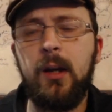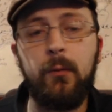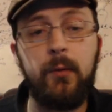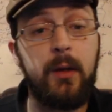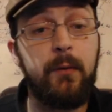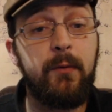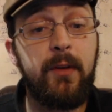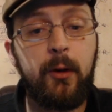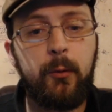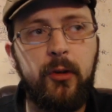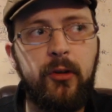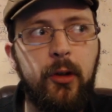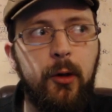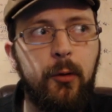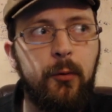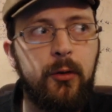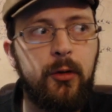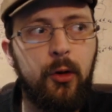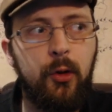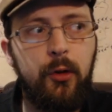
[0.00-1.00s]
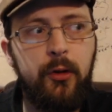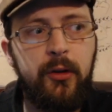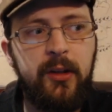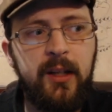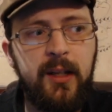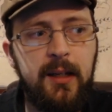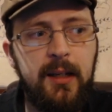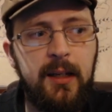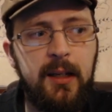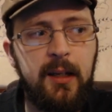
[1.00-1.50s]
In fact, we're so told
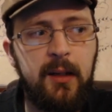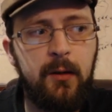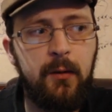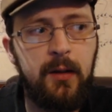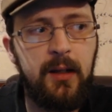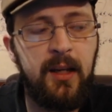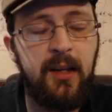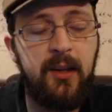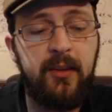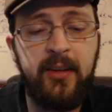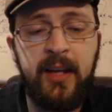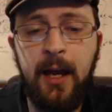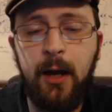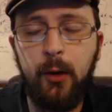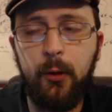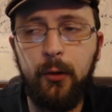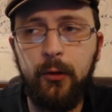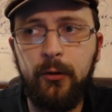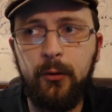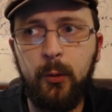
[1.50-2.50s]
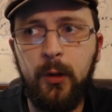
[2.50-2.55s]
that in his house,